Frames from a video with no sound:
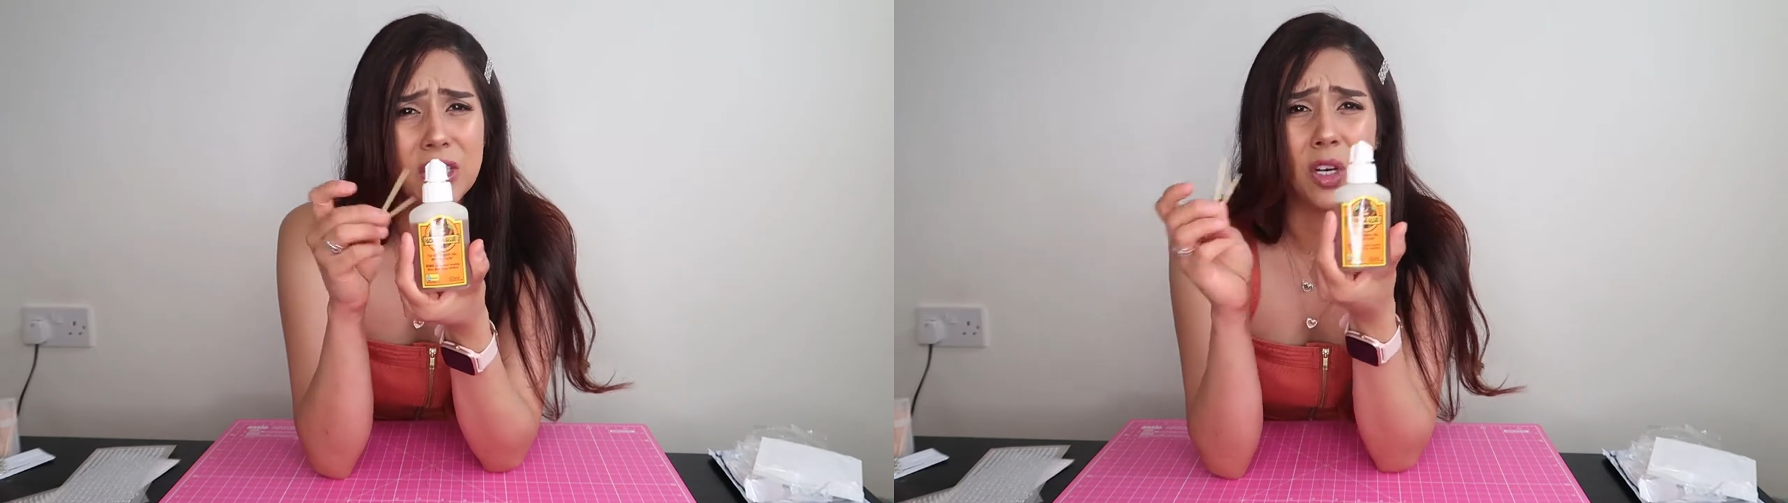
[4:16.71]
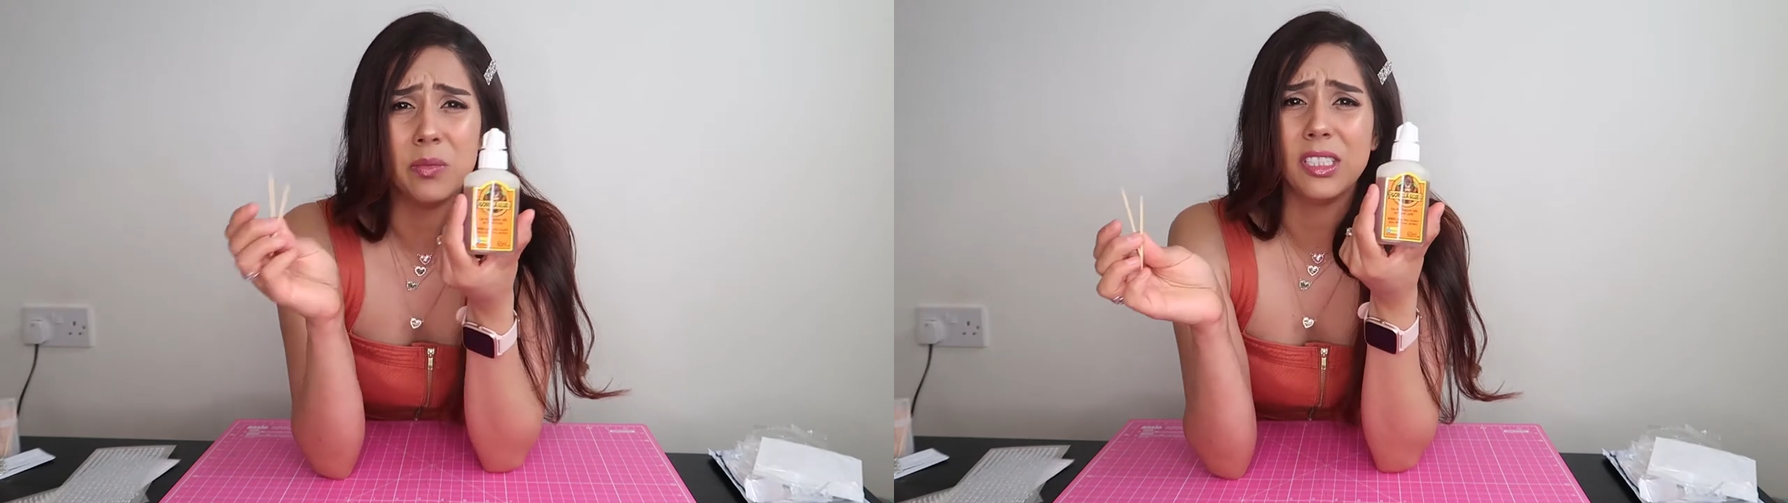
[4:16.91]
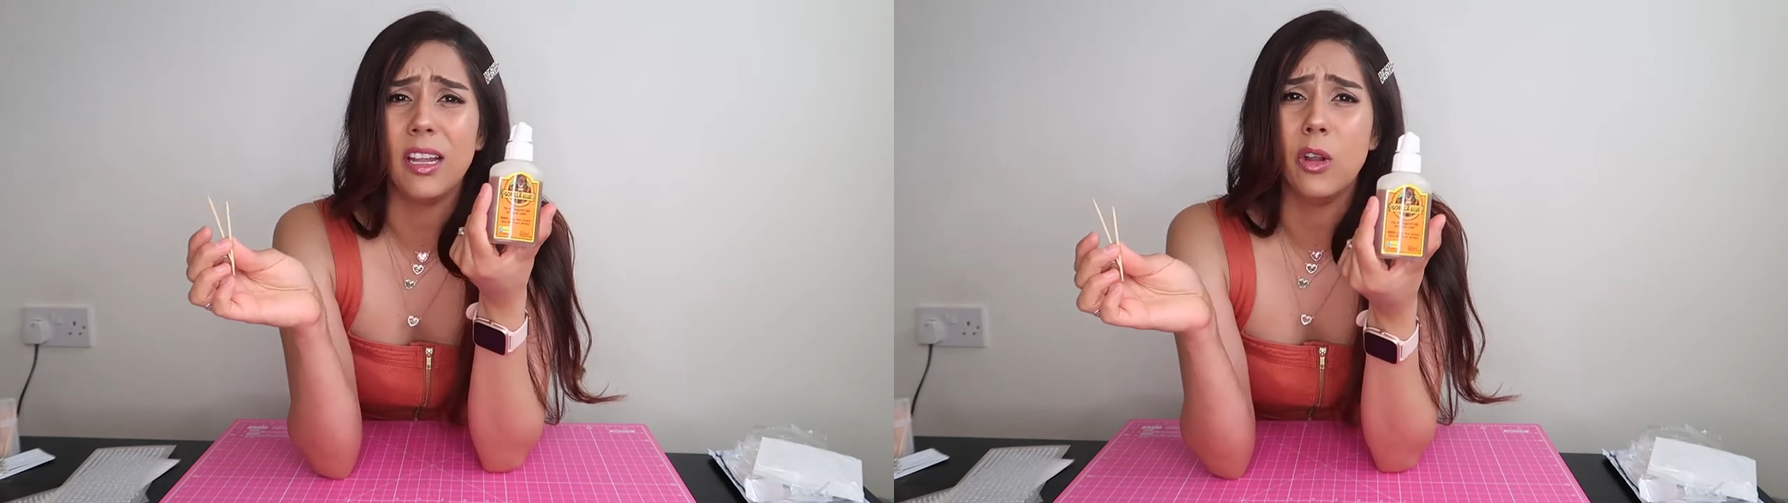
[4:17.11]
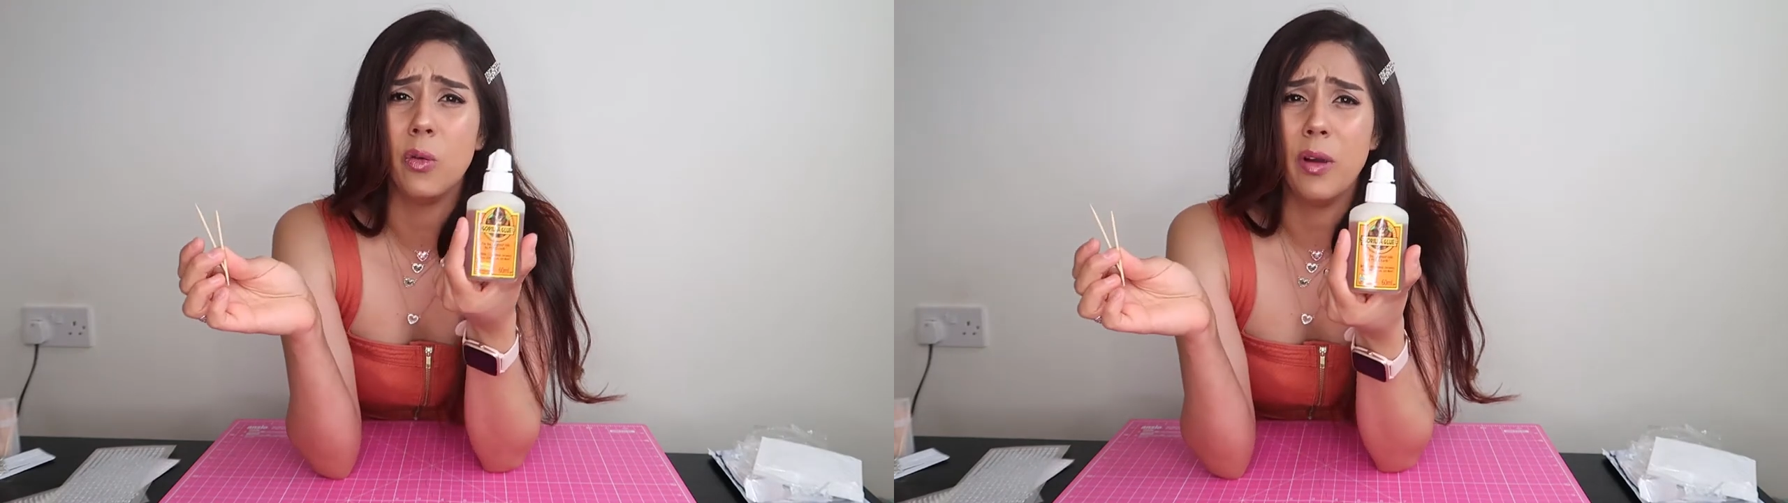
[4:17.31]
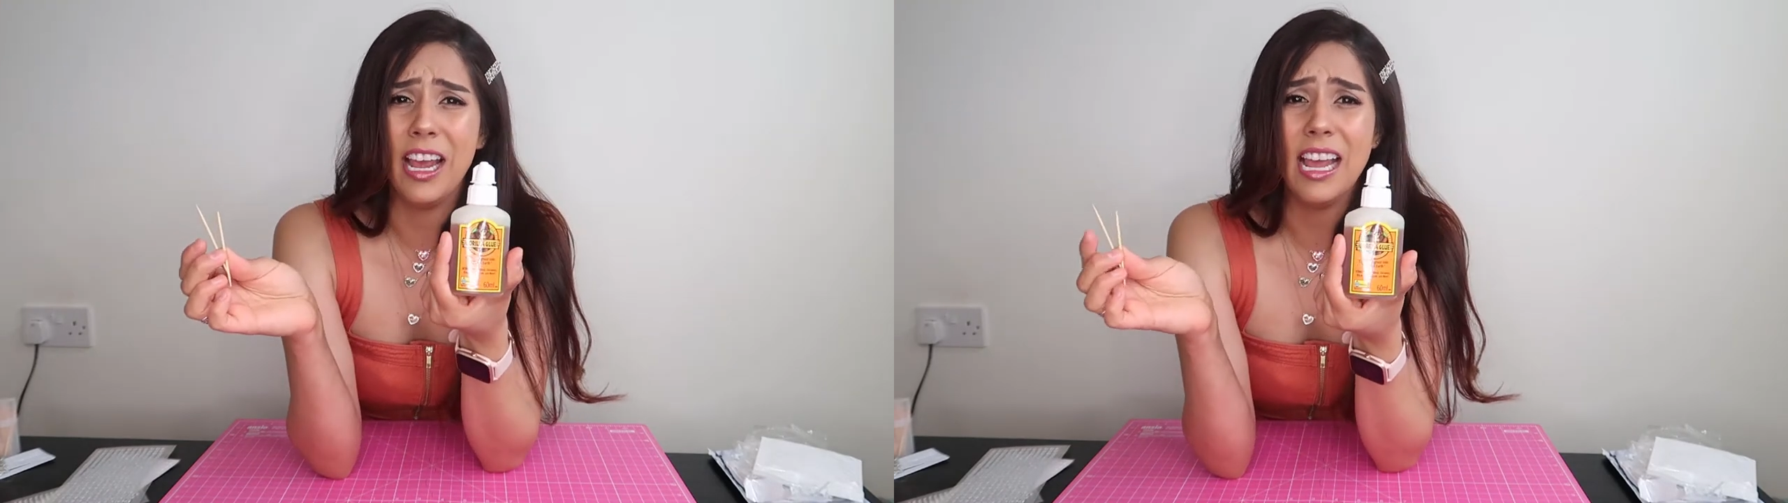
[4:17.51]
comes a
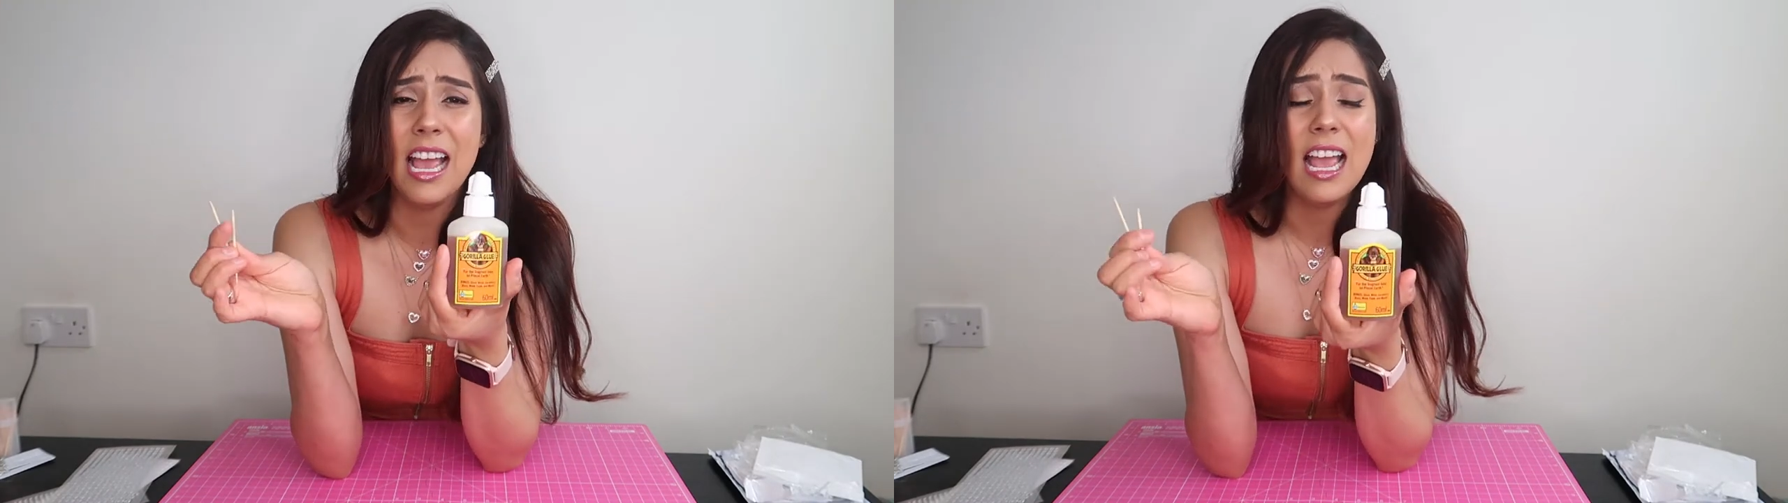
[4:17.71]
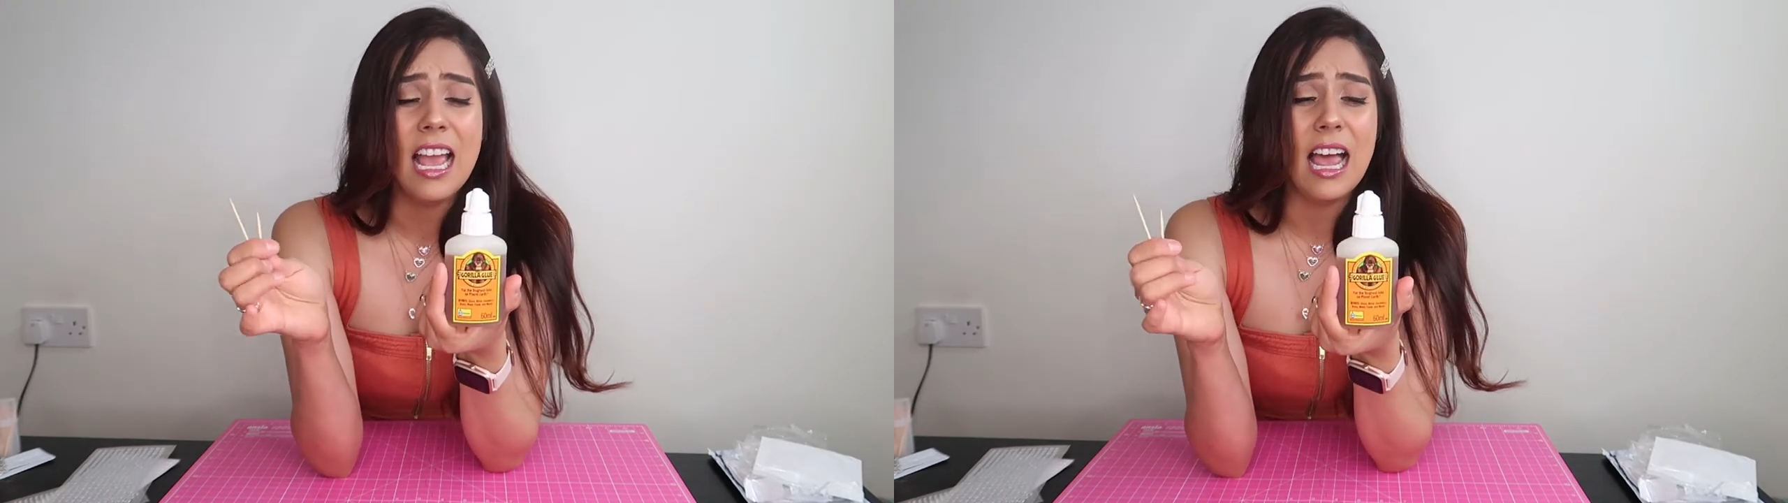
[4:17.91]
long way